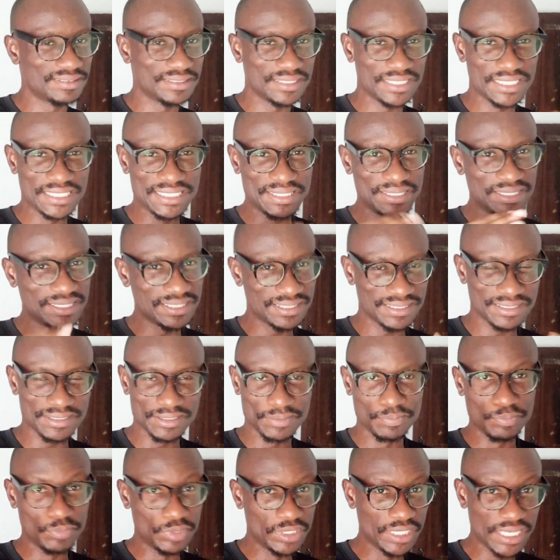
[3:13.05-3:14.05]

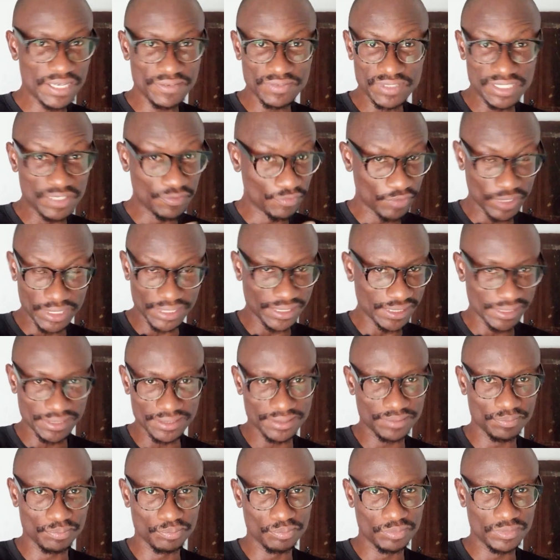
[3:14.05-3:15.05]
It behaves differently
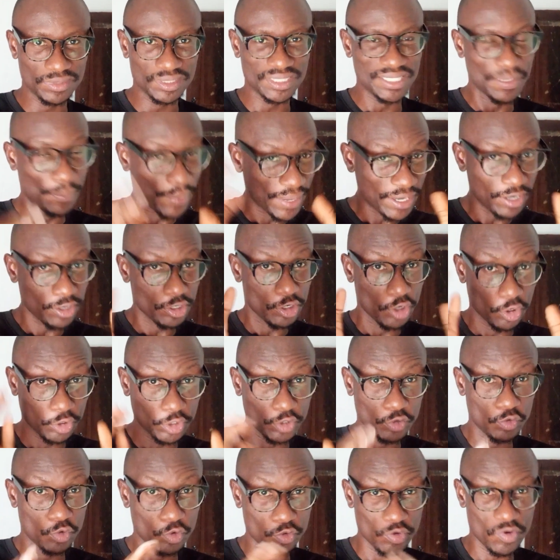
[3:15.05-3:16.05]
depending on
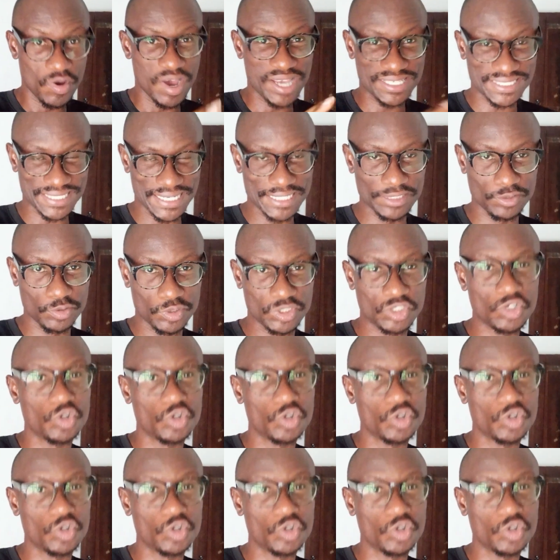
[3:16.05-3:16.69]
the role you assign to it.